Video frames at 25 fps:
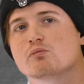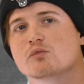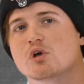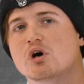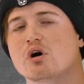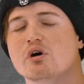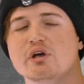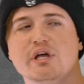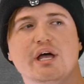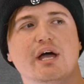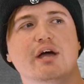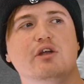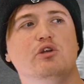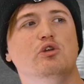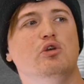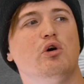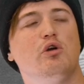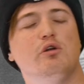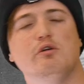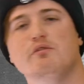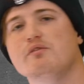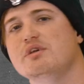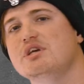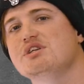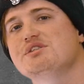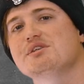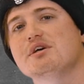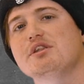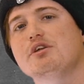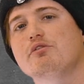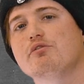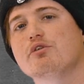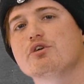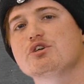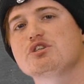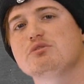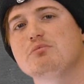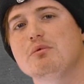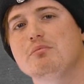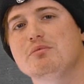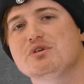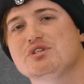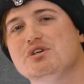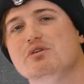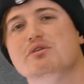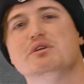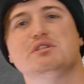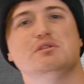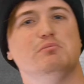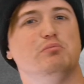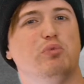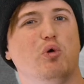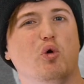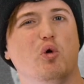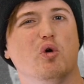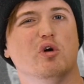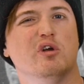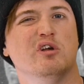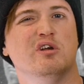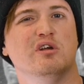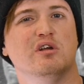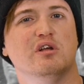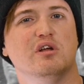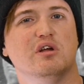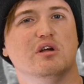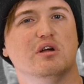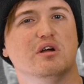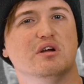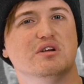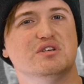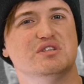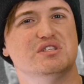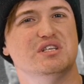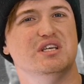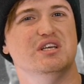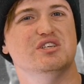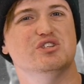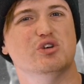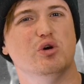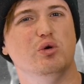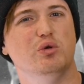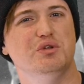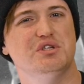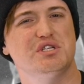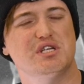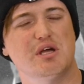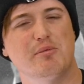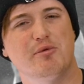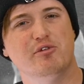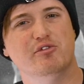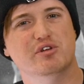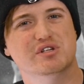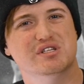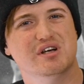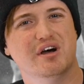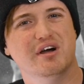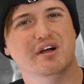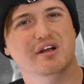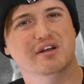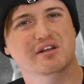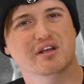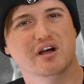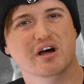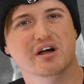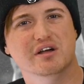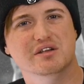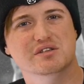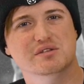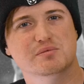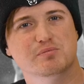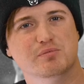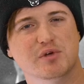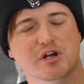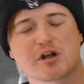oh yeah, none of these other roster members are as important as these old semi-retired guys.